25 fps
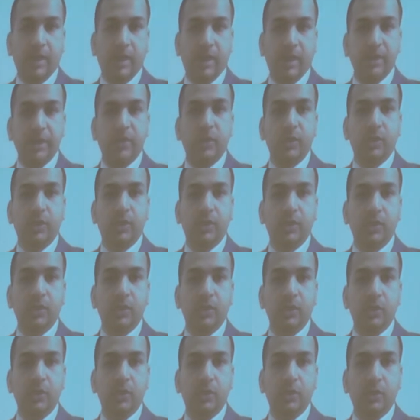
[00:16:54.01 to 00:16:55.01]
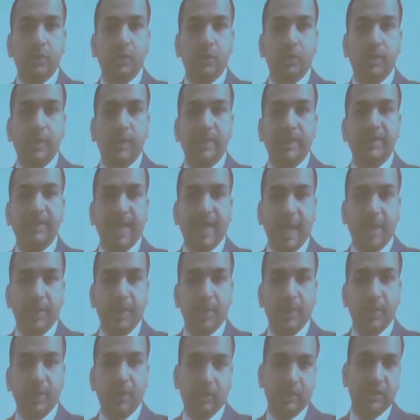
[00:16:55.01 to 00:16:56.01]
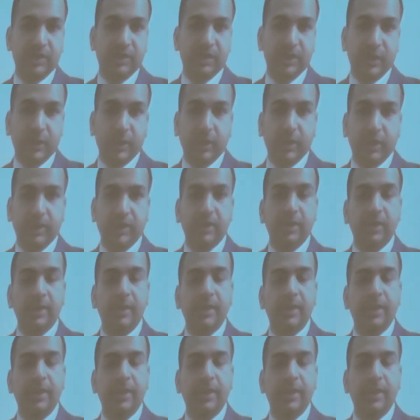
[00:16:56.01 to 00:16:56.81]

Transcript: issuer who raised capital on the security.